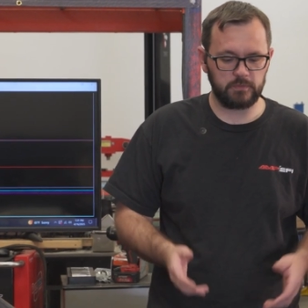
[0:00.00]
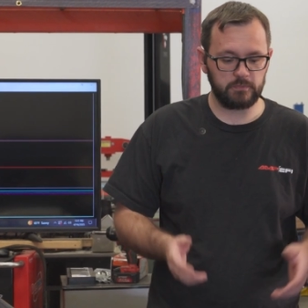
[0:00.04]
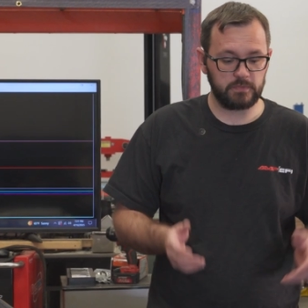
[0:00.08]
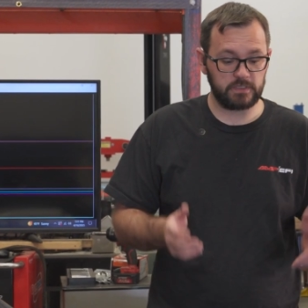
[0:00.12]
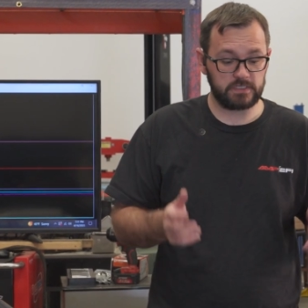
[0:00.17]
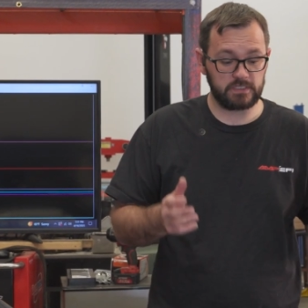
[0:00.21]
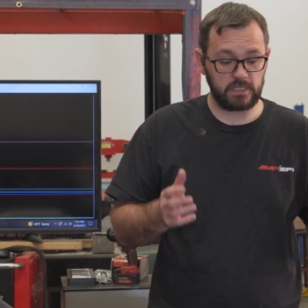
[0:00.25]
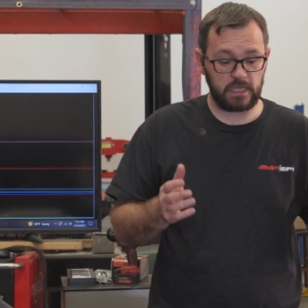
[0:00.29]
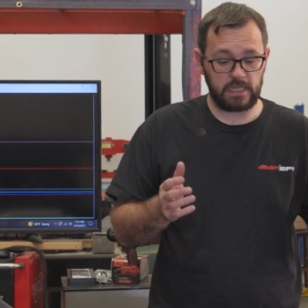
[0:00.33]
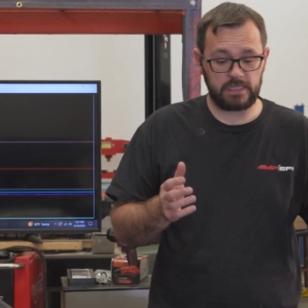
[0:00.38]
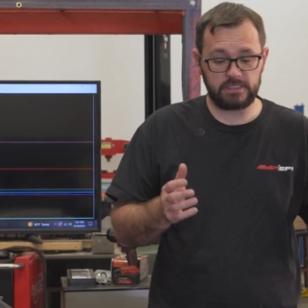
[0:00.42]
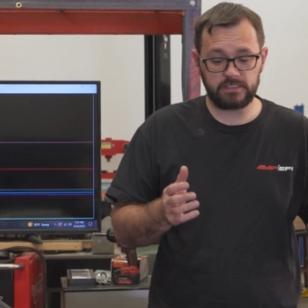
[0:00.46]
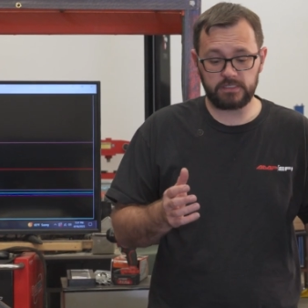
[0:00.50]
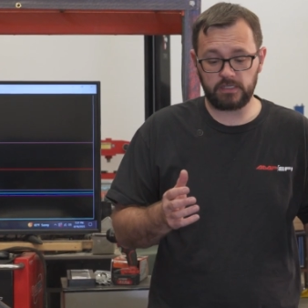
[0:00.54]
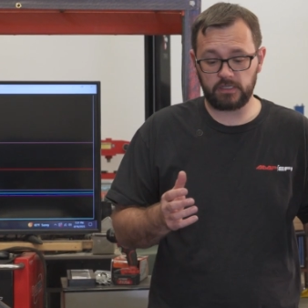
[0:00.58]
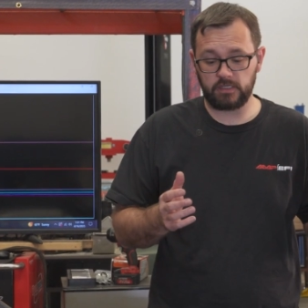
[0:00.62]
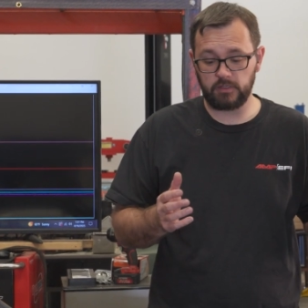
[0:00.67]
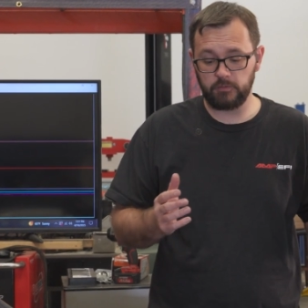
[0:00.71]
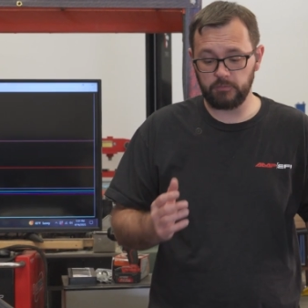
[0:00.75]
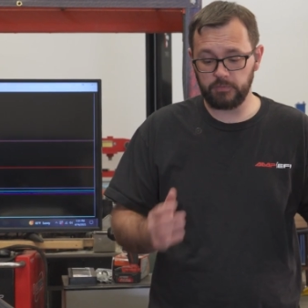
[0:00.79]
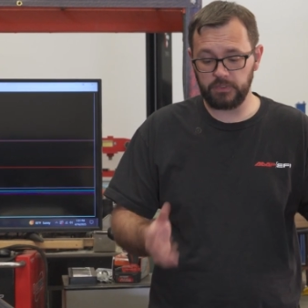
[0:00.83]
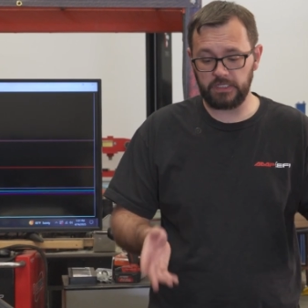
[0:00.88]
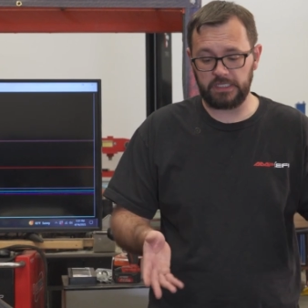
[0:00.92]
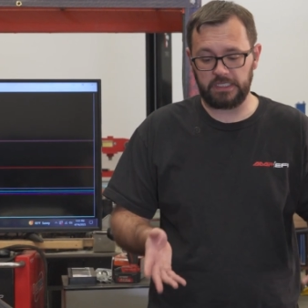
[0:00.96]
besides a
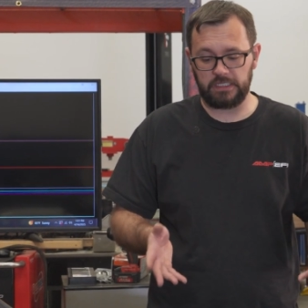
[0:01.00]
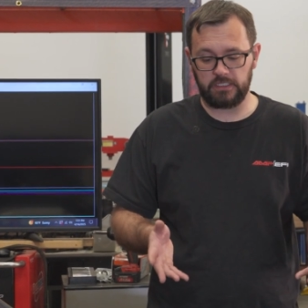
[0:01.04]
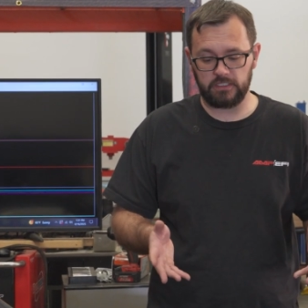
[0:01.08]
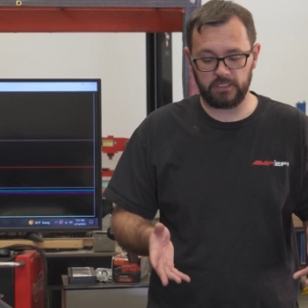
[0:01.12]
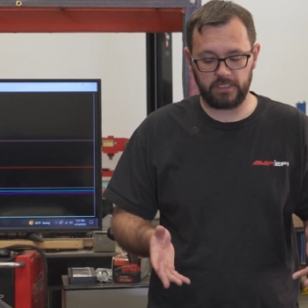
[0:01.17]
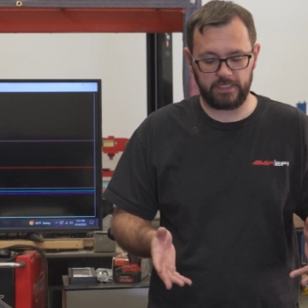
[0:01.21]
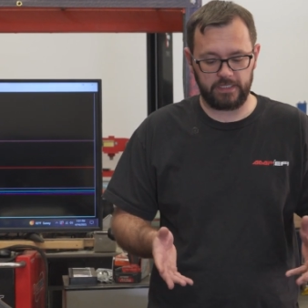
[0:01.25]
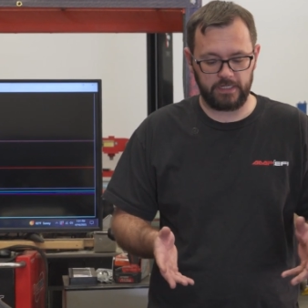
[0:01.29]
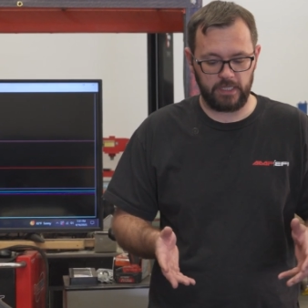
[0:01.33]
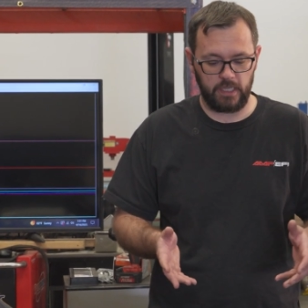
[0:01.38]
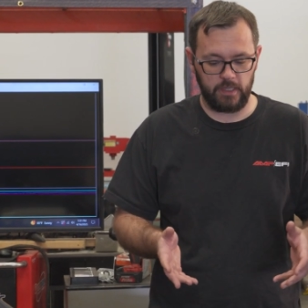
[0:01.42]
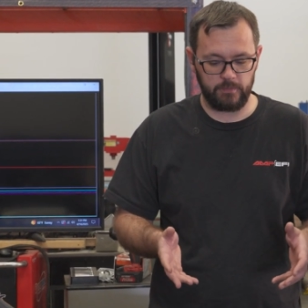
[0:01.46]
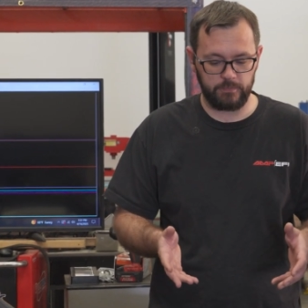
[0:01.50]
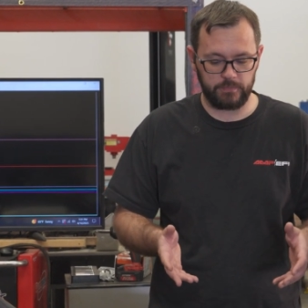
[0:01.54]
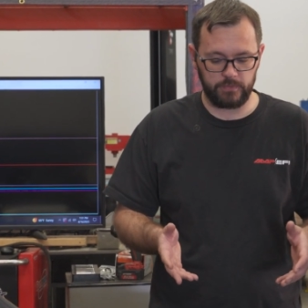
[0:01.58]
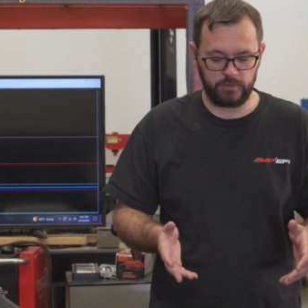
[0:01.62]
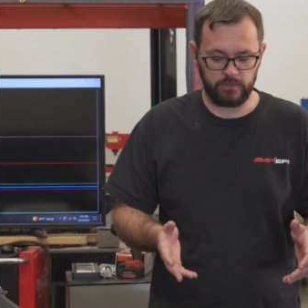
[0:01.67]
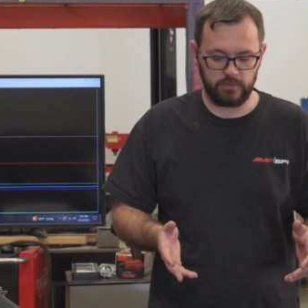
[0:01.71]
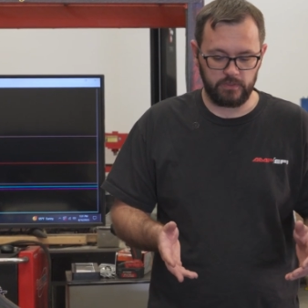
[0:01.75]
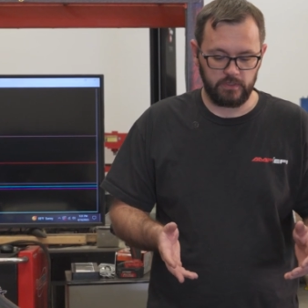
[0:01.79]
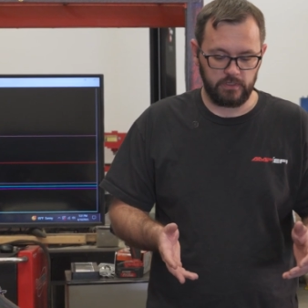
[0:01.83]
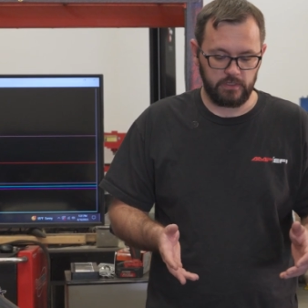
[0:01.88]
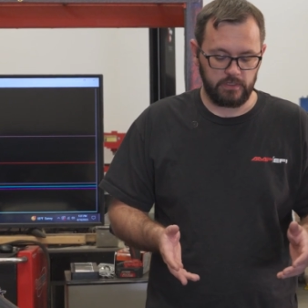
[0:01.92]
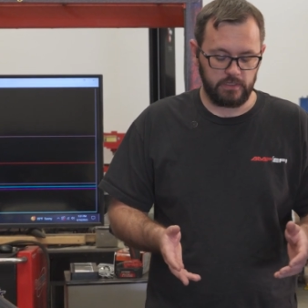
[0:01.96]
complete cleanup
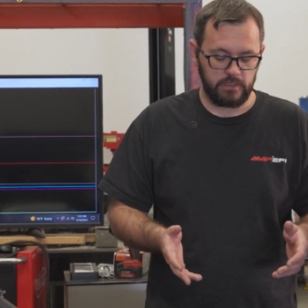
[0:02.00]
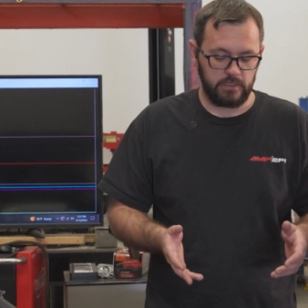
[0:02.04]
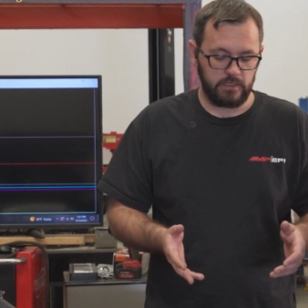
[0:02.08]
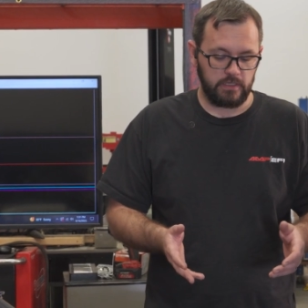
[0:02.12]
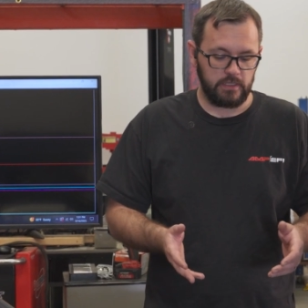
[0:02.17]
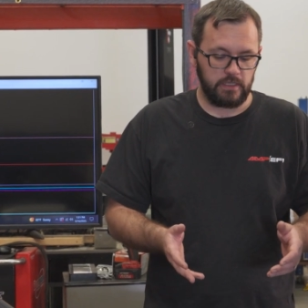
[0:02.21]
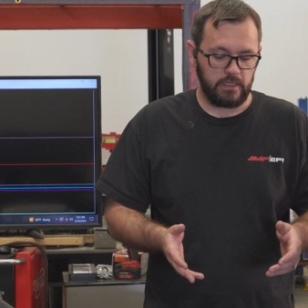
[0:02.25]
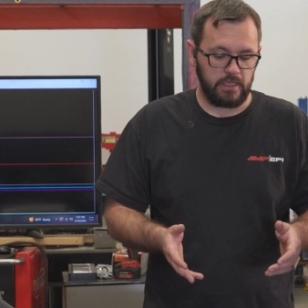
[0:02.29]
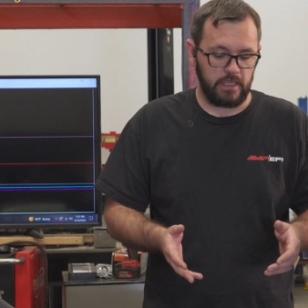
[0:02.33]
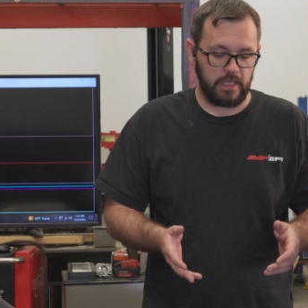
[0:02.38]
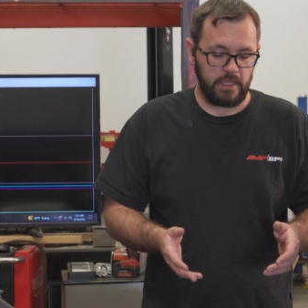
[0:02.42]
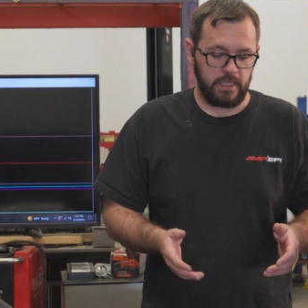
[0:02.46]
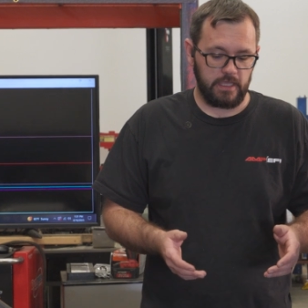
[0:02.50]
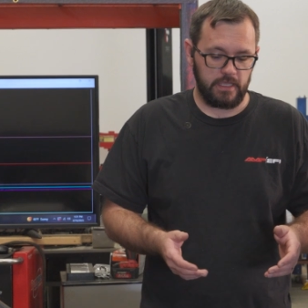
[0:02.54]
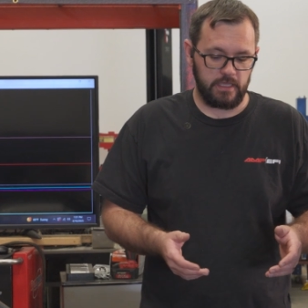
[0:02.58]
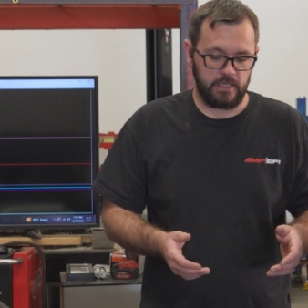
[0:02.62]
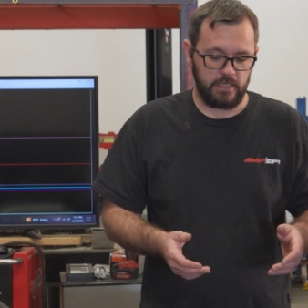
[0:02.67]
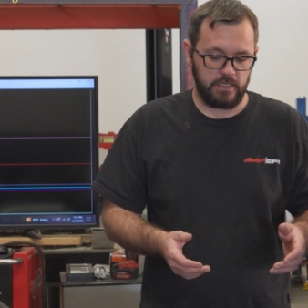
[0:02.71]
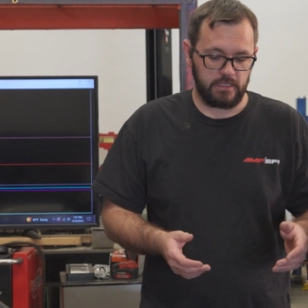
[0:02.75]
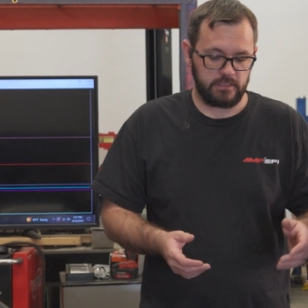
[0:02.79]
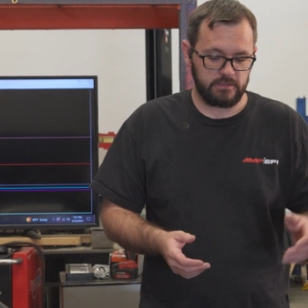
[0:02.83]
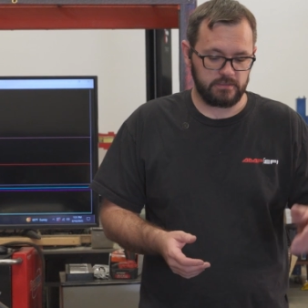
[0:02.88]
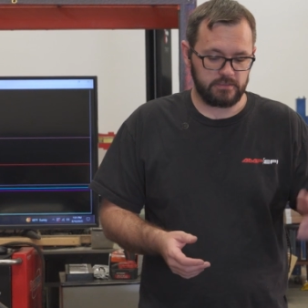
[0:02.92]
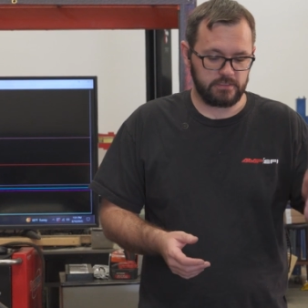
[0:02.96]

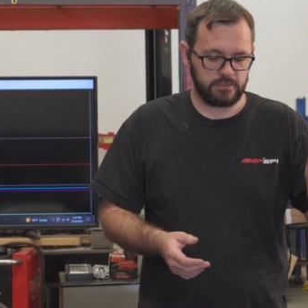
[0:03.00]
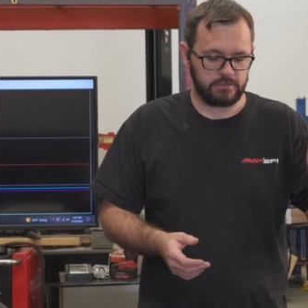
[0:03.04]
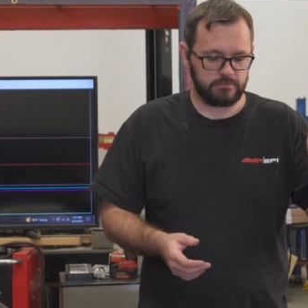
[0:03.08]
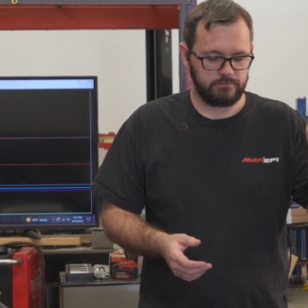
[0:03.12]
and,